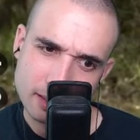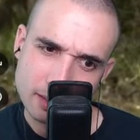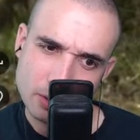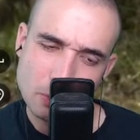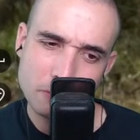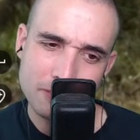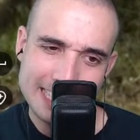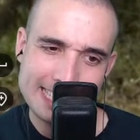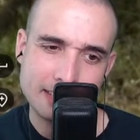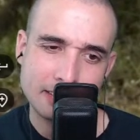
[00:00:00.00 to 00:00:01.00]

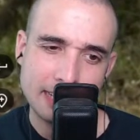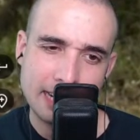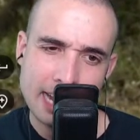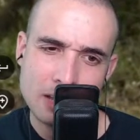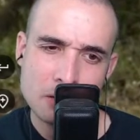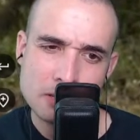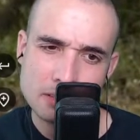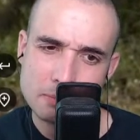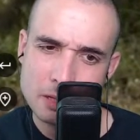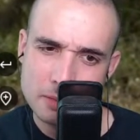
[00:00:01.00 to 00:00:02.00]
Confites,
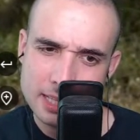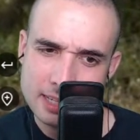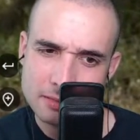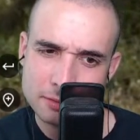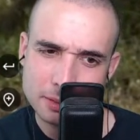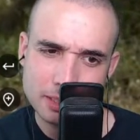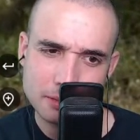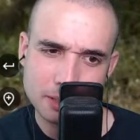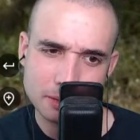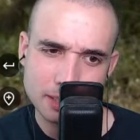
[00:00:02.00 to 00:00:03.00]
helados, bebidas, frutas,
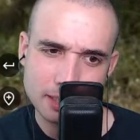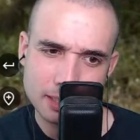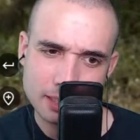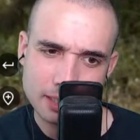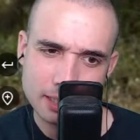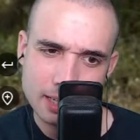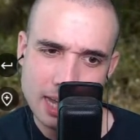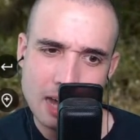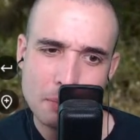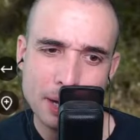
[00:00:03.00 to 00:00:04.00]
verduras.
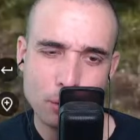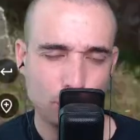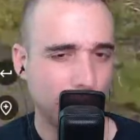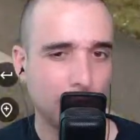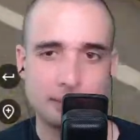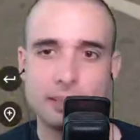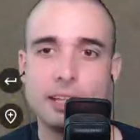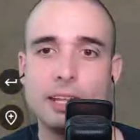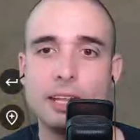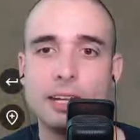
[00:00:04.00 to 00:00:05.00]
Abarrotes.
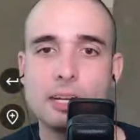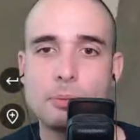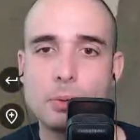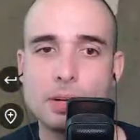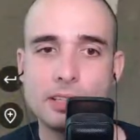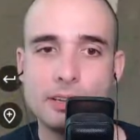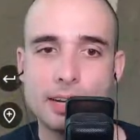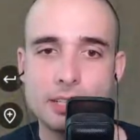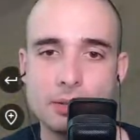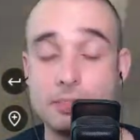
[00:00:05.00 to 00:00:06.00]
Couple words here I
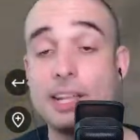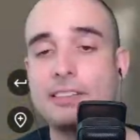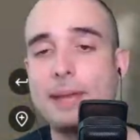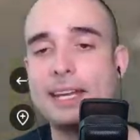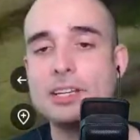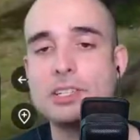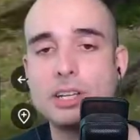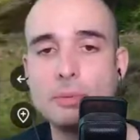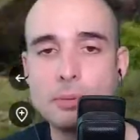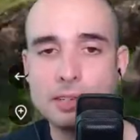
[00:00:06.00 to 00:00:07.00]
don't, so that's Spanish.
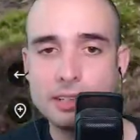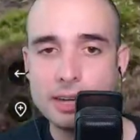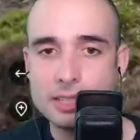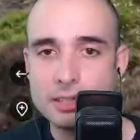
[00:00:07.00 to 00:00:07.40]
Couple words here I